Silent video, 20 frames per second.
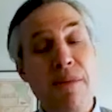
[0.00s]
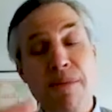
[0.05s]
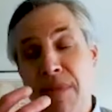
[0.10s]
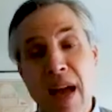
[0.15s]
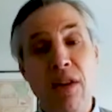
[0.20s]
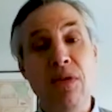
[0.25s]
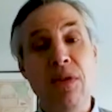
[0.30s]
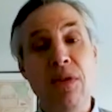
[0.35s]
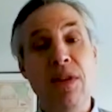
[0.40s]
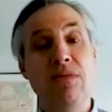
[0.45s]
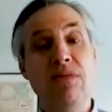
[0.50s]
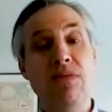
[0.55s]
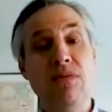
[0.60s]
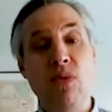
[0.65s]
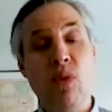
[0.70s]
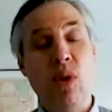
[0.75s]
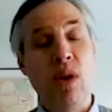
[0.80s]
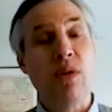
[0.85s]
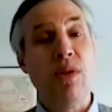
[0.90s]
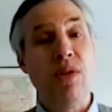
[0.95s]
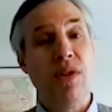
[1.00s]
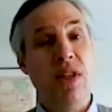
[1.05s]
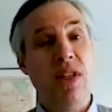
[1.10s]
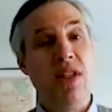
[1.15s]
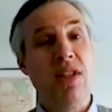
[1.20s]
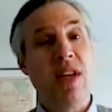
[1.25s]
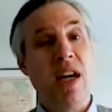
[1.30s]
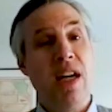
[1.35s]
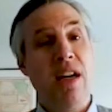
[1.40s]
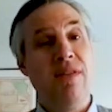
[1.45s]
how do we work with
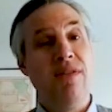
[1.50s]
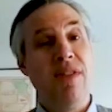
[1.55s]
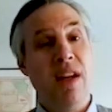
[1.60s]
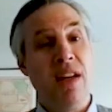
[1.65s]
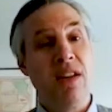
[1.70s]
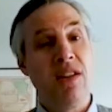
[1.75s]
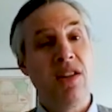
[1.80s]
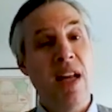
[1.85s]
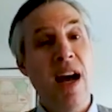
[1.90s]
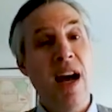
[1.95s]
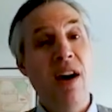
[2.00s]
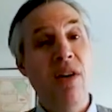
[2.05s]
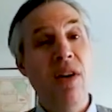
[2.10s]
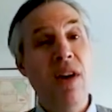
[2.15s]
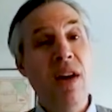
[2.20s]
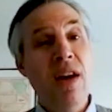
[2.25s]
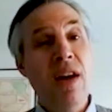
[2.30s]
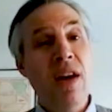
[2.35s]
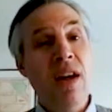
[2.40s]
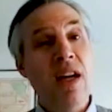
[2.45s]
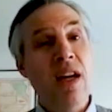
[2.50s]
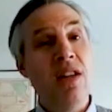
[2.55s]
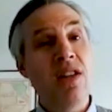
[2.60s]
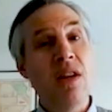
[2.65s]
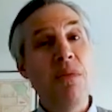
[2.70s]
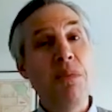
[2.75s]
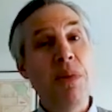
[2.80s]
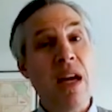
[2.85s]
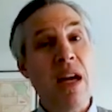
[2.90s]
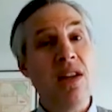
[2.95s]
these kind of things? Now, in
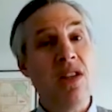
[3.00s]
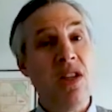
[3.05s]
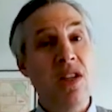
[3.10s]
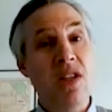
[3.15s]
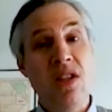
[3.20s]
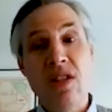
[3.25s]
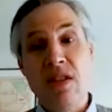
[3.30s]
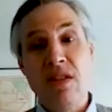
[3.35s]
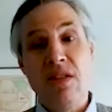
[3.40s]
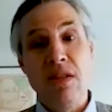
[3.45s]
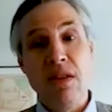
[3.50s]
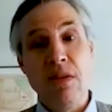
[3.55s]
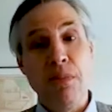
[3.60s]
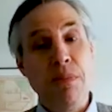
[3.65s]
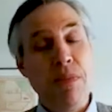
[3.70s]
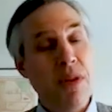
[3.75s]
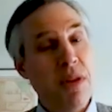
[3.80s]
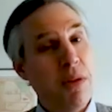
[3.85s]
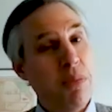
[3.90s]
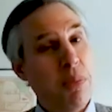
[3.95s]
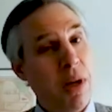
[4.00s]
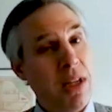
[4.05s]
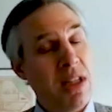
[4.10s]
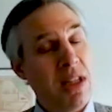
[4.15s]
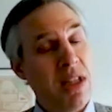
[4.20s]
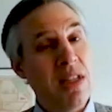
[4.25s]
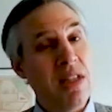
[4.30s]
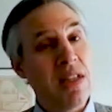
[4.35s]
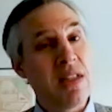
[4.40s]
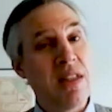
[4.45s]
some places
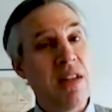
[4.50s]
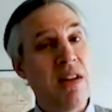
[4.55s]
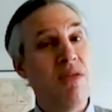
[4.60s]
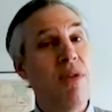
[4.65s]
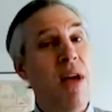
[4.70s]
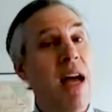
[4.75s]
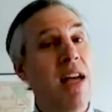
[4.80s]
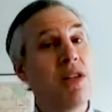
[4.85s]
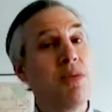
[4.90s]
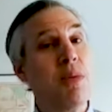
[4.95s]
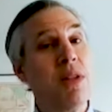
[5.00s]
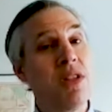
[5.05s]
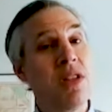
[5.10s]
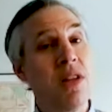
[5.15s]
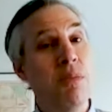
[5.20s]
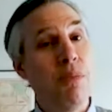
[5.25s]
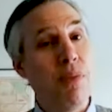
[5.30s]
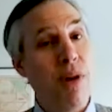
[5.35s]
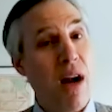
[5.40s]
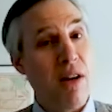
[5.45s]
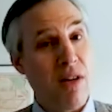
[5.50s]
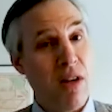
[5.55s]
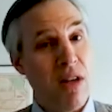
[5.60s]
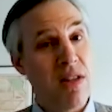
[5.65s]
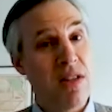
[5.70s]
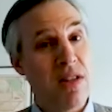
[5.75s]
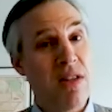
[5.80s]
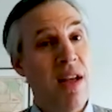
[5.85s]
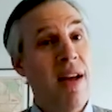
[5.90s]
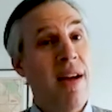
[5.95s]
there has been some
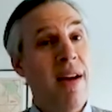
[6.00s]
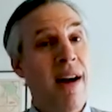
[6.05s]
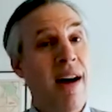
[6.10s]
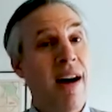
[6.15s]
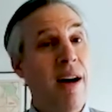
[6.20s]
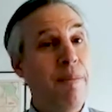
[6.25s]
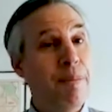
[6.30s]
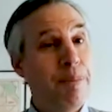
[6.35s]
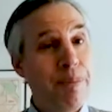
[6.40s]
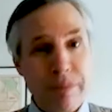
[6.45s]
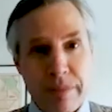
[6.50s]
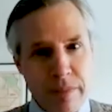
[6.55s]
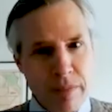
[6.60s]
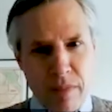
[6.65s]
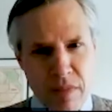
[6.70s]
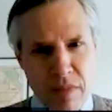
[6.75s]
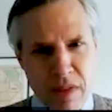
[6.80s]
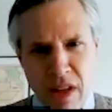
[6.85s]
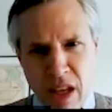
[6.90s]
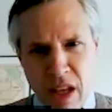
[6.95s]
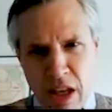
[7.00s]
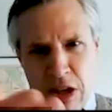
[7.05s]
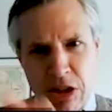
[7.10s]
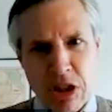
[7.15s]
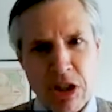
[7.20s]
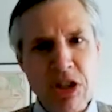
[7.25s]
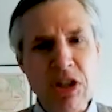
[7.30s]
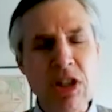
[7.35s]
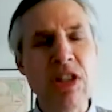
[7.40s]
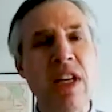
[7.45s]
progress.
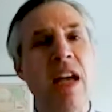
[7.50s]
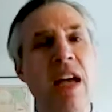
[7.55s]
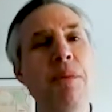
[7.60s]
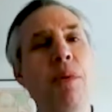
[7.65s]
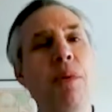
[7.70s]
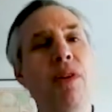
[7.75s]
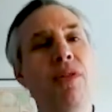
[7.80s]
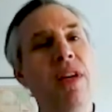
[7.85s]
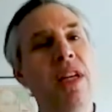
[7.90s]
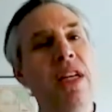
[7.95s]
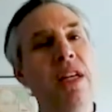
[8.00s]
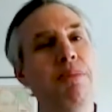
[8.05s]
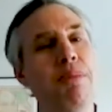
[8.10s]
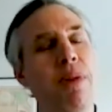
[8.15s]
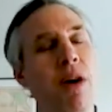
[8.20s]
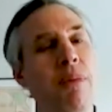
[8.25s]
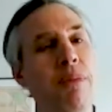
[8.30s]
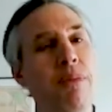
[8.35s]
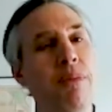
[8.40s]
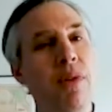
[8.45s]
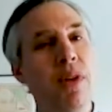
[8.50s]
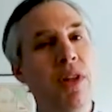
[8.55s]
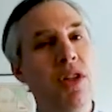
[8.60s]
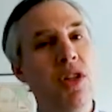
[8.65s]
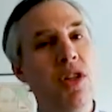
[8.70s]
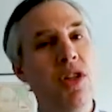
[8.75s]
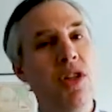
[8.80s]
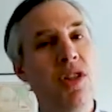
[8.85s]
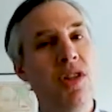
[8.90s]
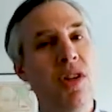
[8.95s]
This is an example of a heat pump, which
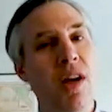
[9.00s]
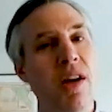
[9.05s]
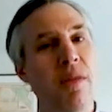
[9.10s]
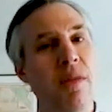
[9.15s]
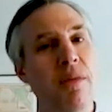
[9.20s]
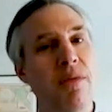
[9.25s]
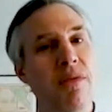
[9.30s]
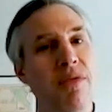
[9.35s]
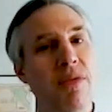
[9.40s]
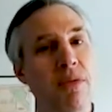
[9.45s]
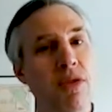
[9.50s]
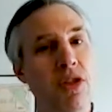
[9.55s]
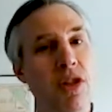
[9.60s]
is from